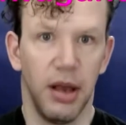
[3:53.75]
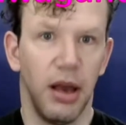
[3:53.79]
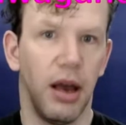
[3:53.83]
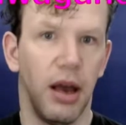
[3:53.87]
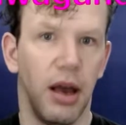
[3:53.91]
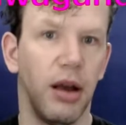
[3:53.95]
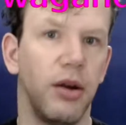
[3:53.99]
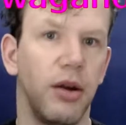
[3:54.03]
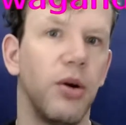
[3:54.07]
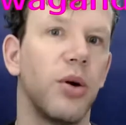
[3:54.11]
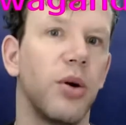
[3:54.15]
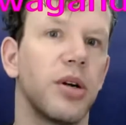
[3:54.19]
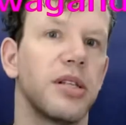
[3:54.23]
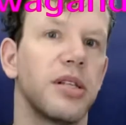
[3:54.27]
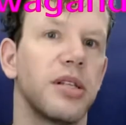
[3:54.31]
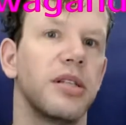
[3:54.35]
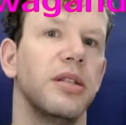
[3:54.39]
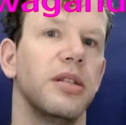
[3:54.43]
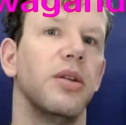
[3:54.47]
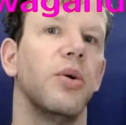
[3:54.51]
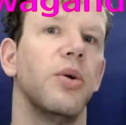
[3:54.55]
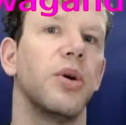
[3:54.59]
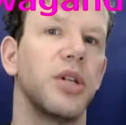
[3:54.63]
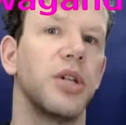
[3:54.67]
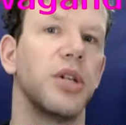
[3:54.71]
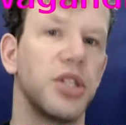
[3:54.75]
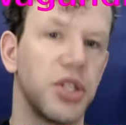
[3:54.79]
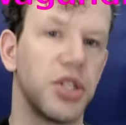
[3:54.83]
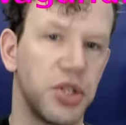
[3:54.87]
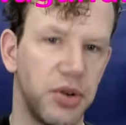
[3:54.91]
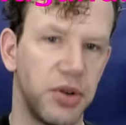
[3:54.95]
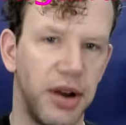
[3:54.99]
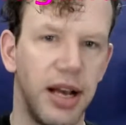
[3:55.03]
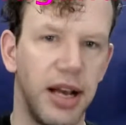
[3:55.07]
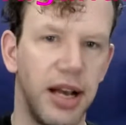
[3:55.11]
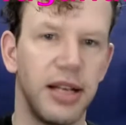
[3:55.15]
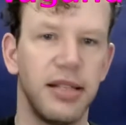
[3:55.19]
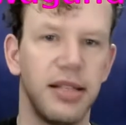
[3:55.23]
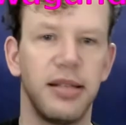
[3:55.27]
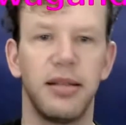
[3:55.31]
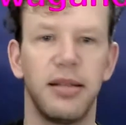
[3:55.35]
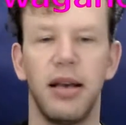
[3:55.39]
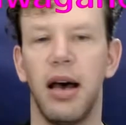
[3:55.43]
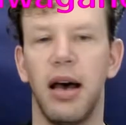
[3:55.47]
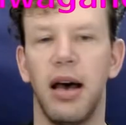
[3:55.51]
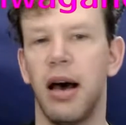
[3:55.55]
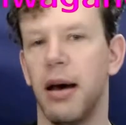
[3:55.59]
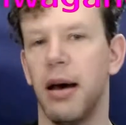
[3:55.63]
Of course, lowered stress,